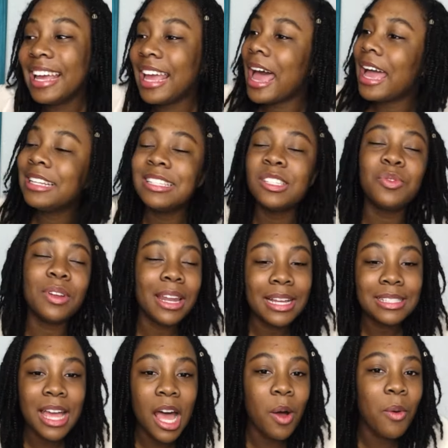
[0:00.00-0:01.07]
I just
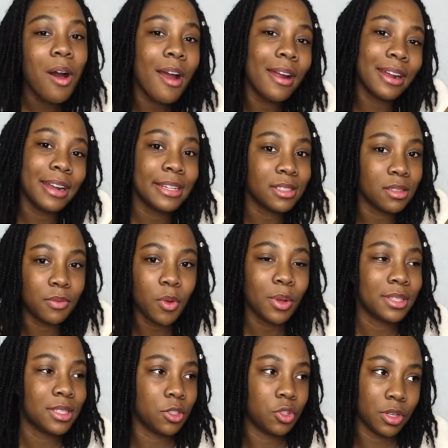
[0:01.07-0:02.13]
realized how hard it is to
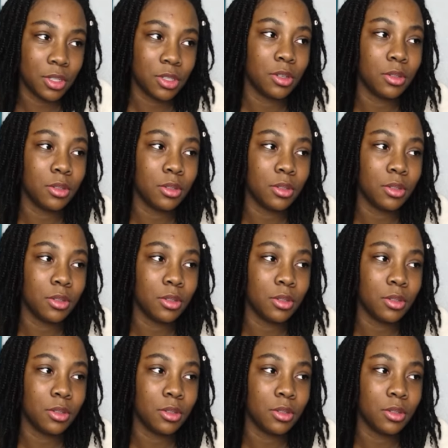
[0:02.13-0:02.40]
focus in traditional